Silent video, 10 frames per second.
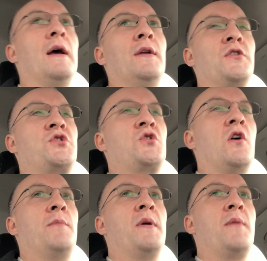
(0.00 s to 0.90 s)
got
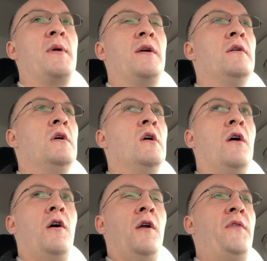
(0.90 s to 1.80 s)
destroyed by the big
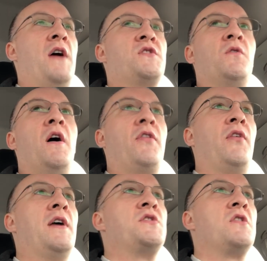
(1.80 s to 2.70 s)
Heart of Azeroth
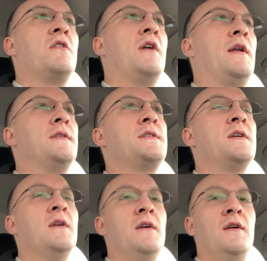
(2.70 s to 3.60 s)
laser, and
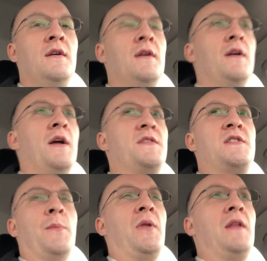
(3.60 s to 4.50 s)
it's
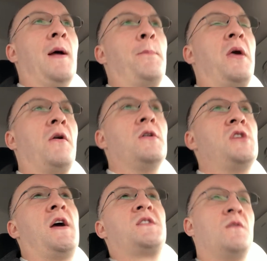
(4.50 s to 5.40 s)
something that Peter
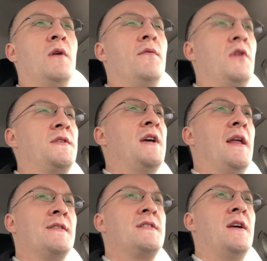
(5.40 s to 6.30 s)
Jackson would have looked
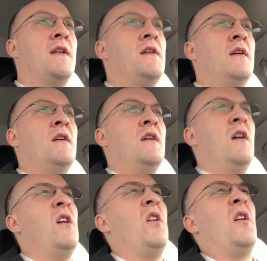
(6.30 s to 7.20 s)
at and said,
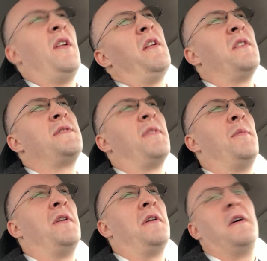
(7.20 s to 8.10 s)
that looks
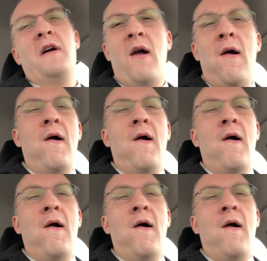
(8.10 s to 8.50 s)
familiar.